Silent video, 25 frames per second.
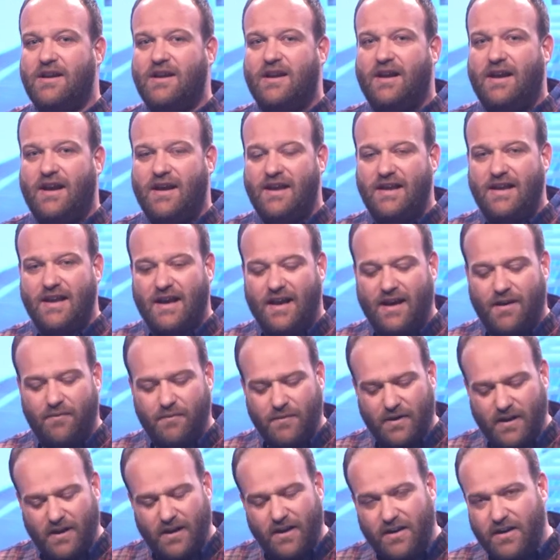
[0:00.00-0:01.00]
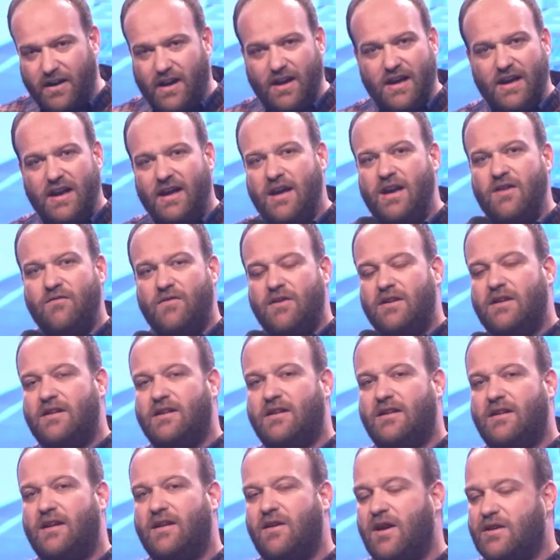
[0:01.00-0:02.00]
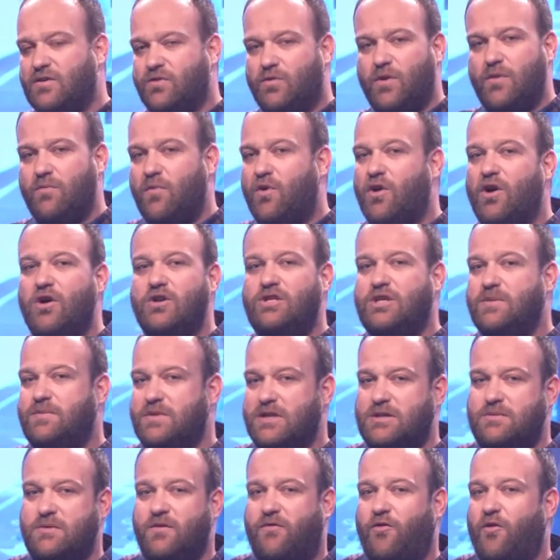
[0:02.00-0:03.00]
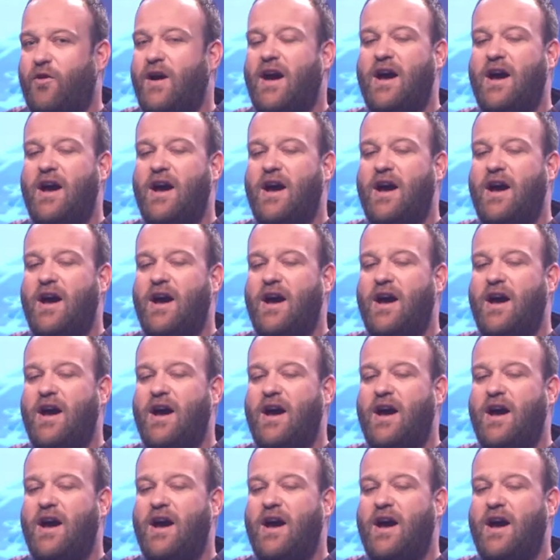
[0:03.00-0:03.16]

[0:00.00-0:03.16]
And, um, you know, even as we were are in worship just before,